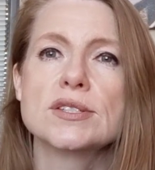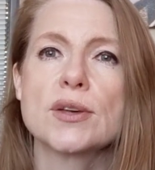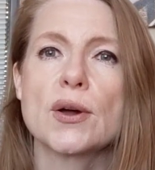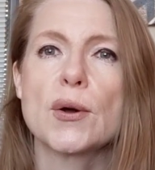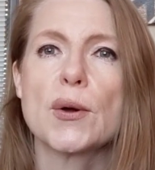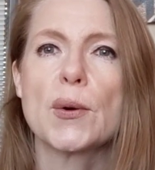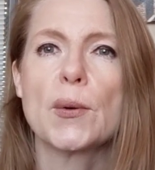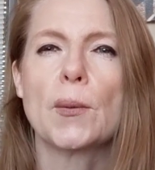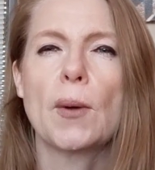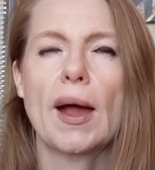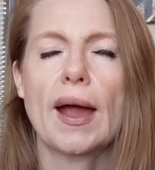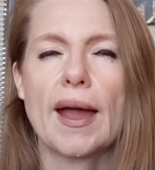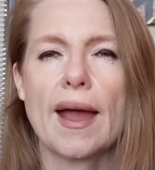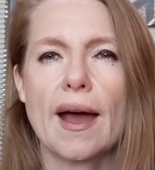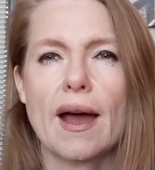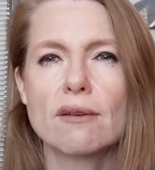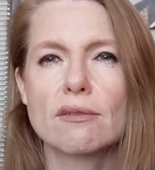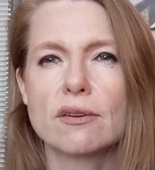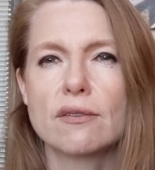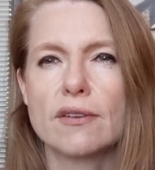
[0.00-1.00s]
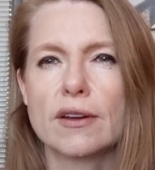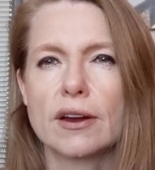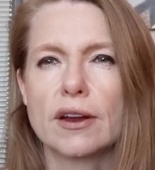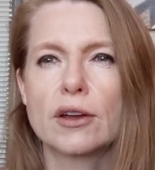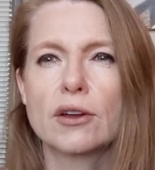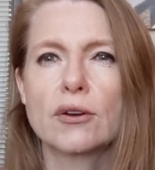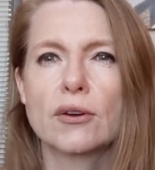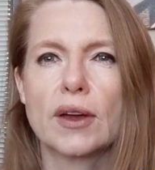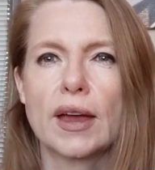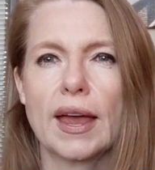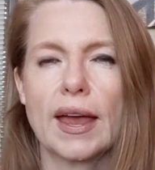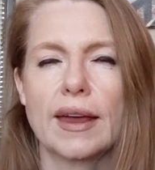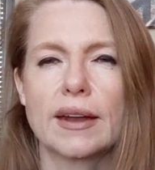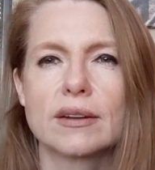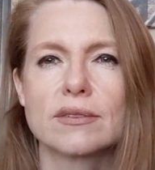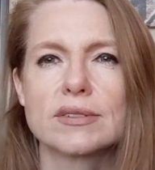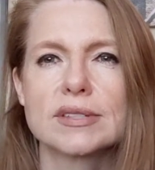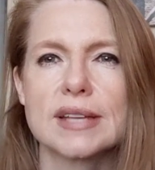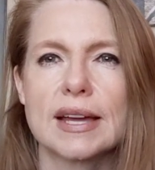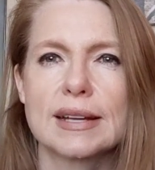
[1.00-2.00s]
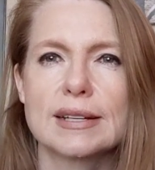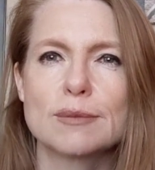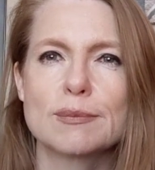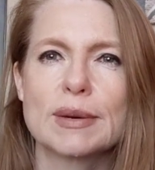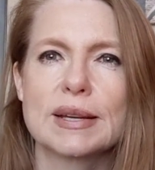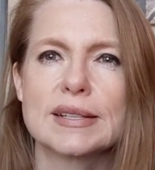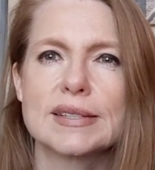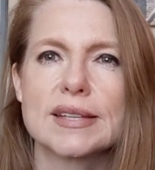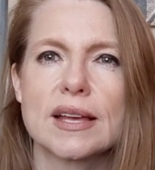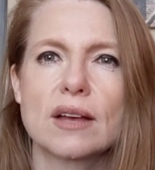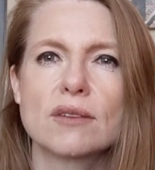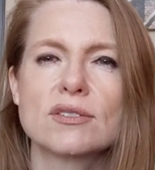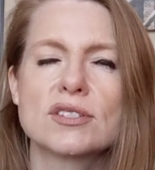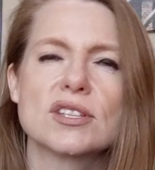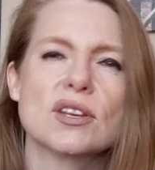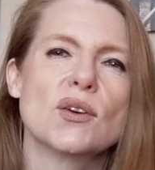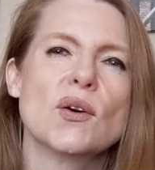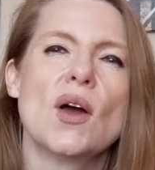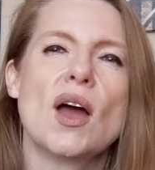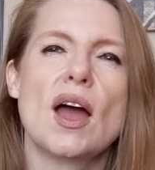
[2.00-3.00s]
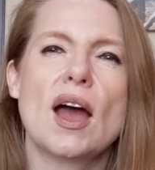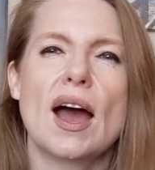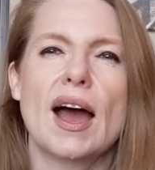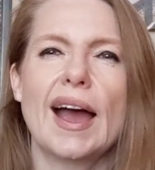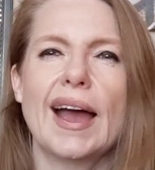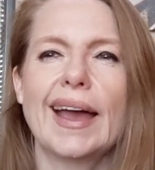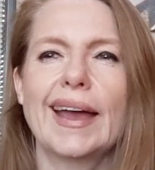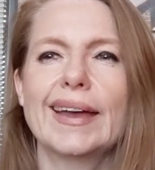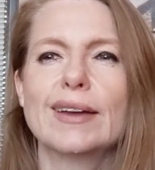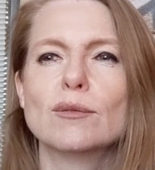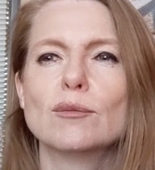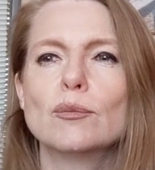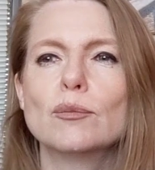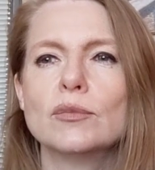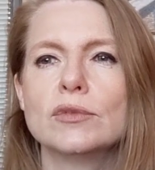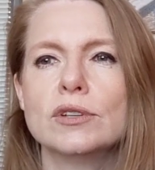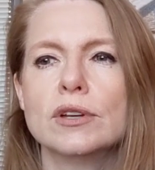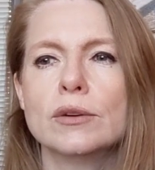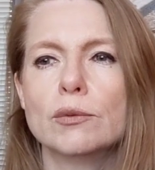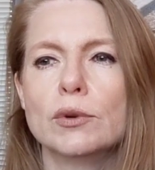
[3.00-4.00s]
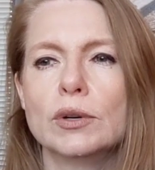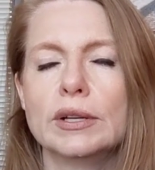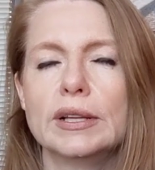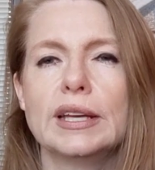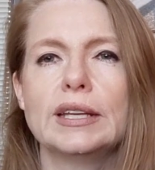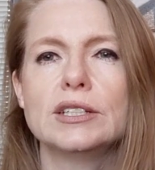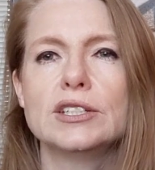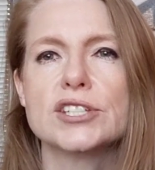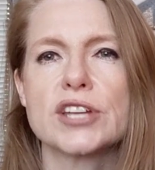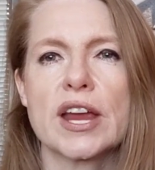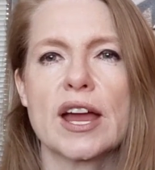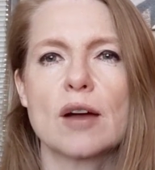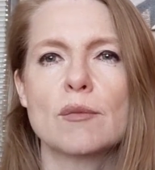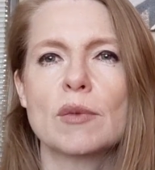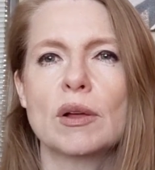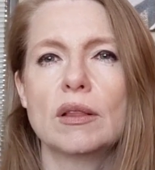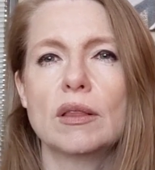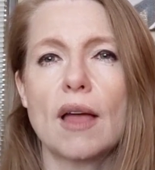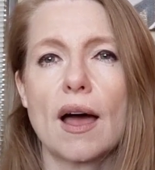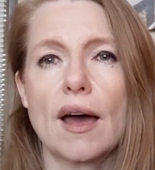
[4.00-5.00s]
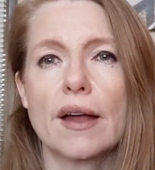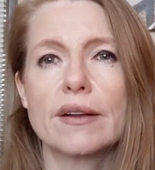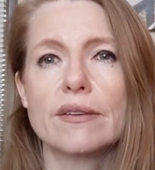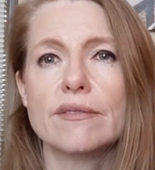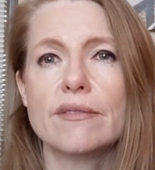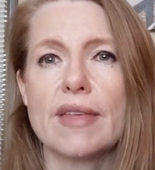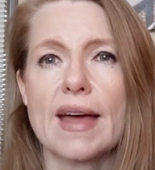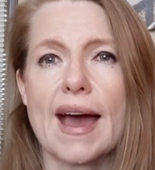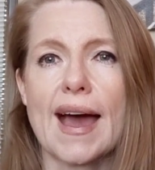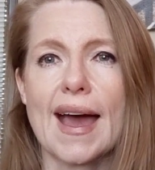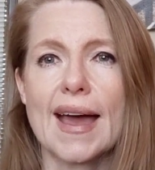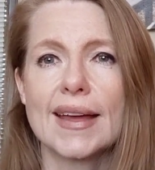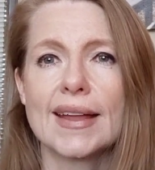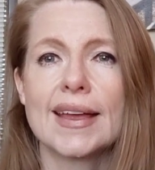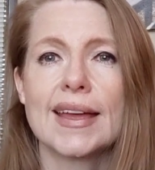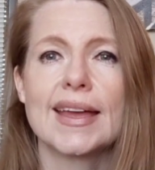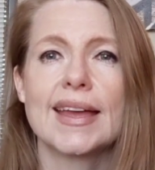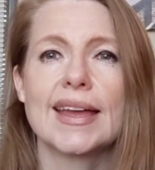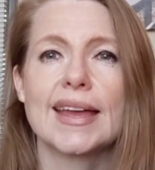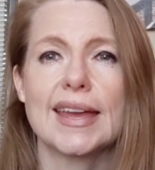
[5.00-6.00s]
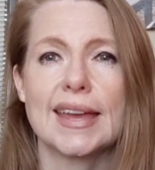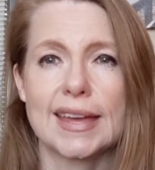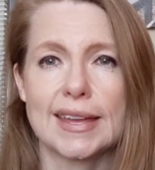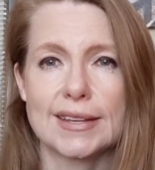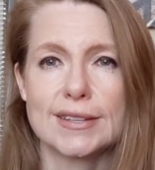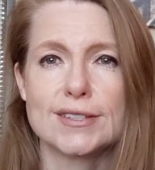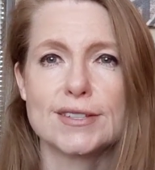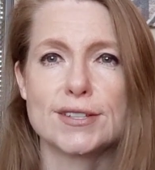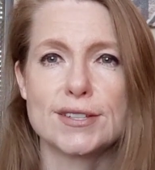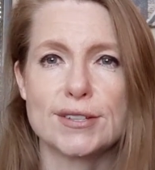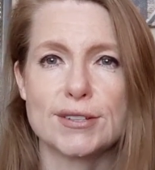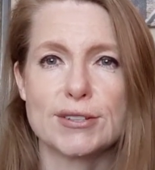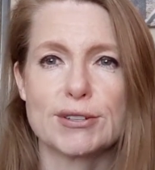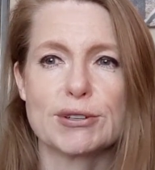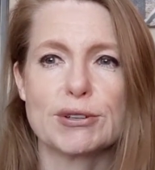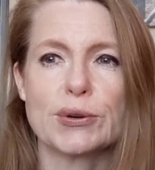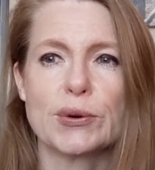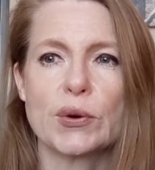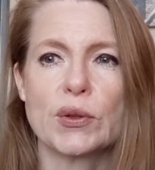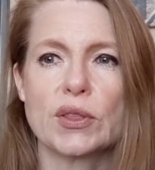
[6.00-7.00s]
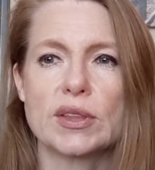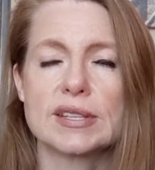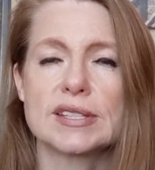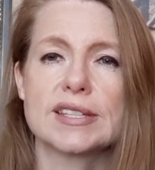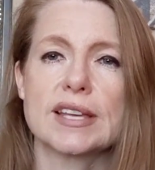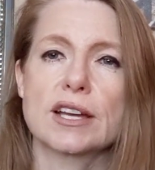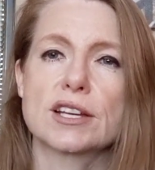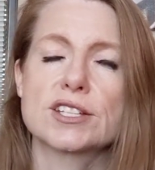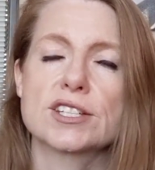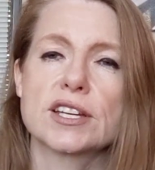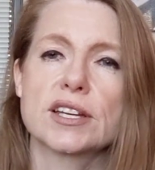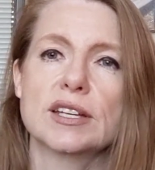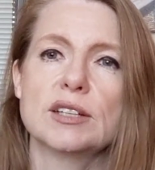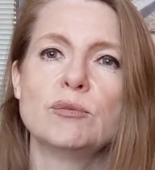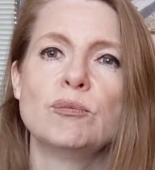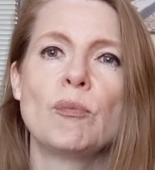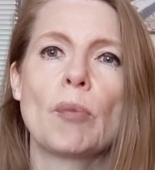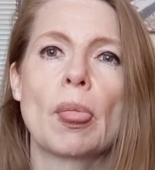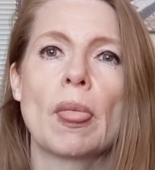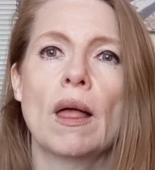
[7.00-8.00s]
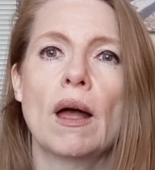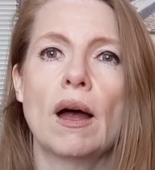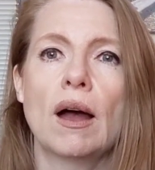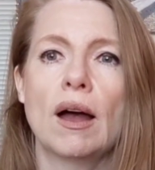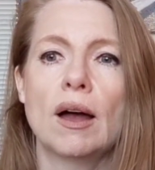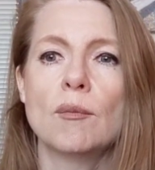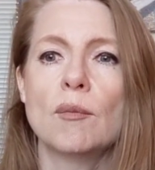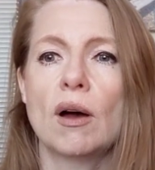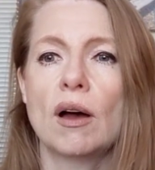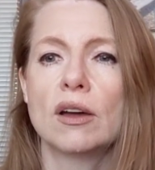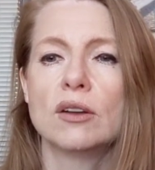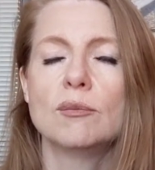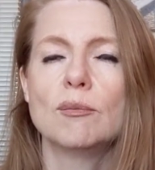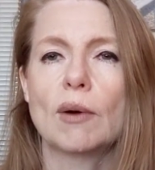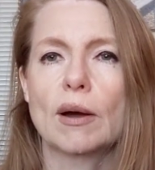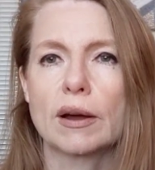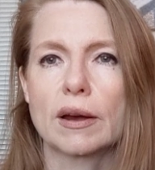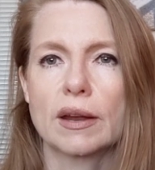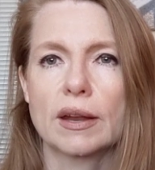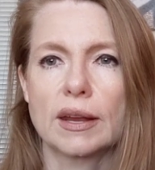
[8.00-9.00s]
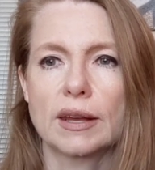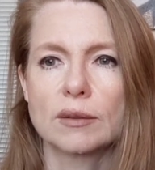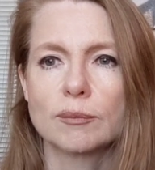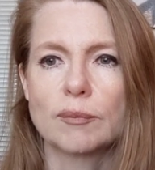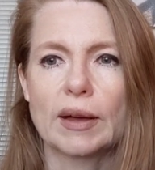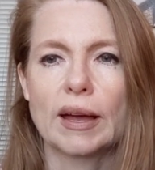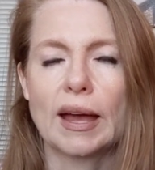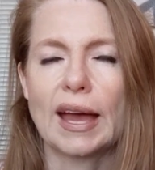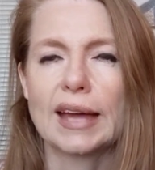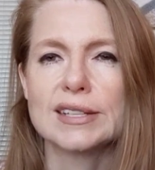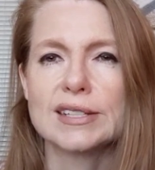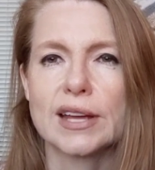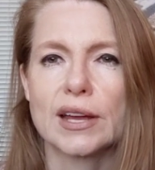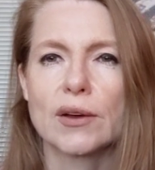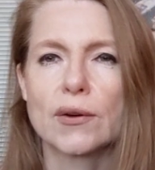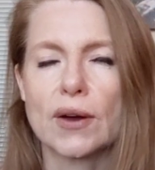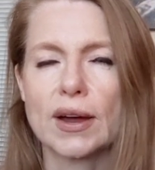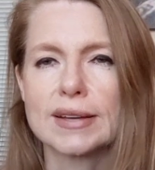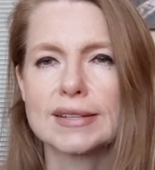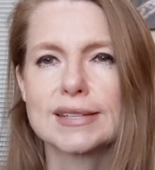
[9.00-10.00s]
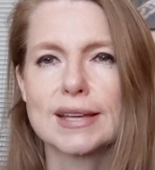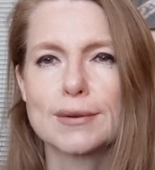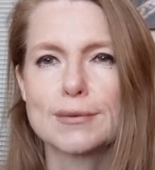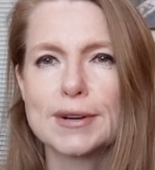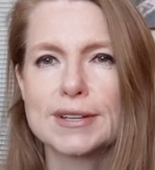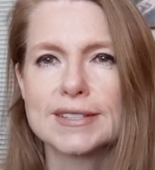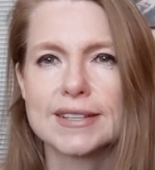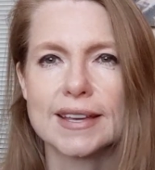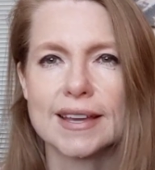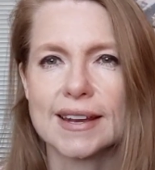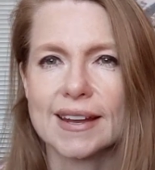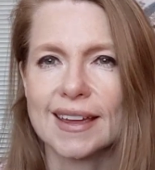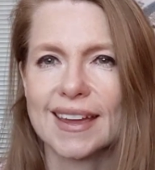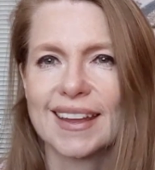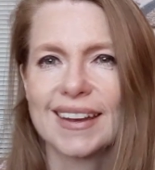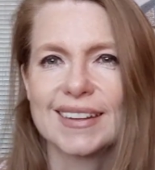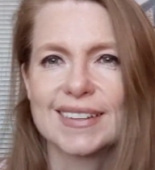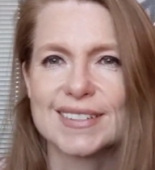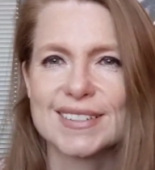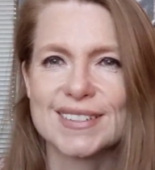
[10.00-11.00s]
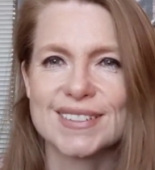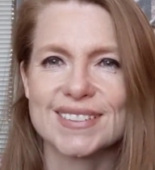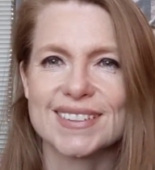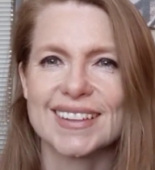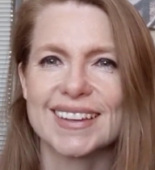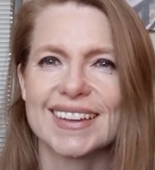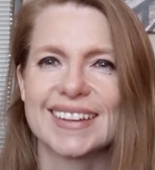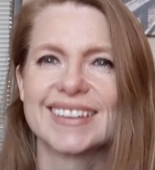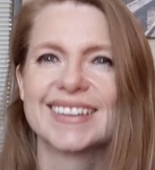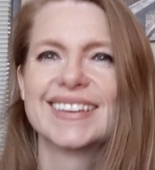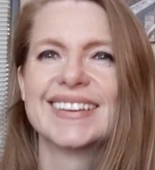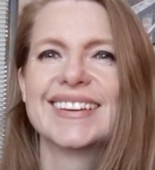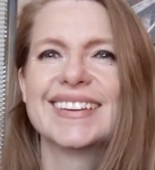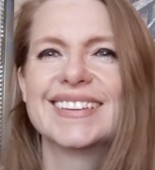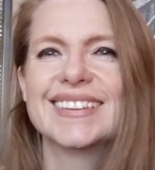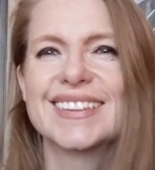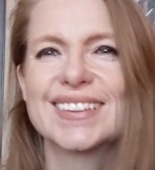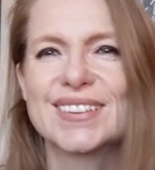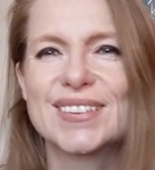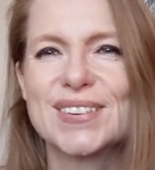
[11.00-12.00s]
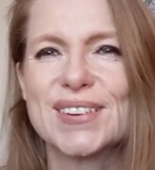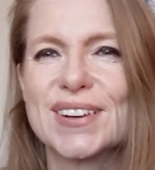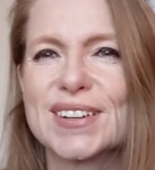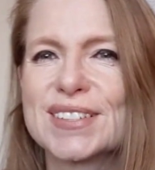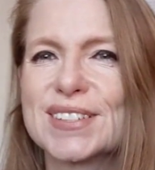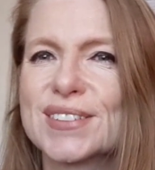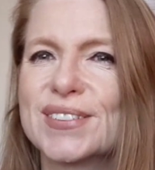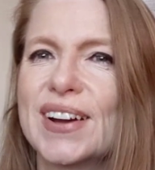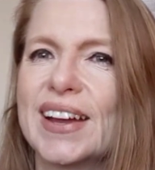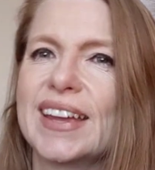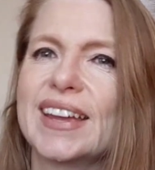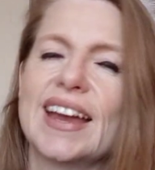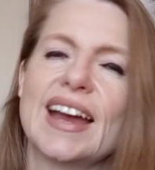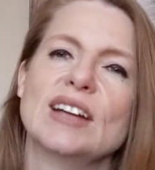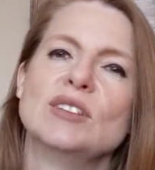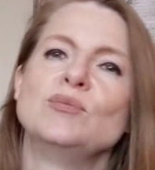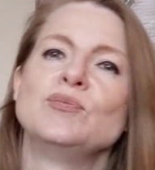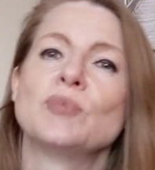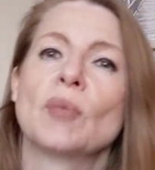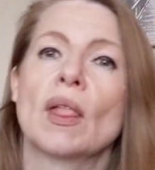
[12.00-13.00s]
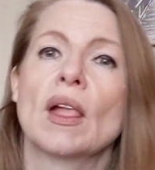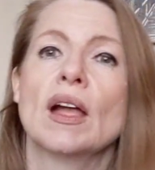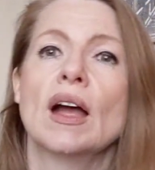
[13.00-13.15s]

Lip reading: So I have a very creative side to myself, so I really jam a lot of that into the section on marketing. But I digress. I wasn't going to get into the course quite yet.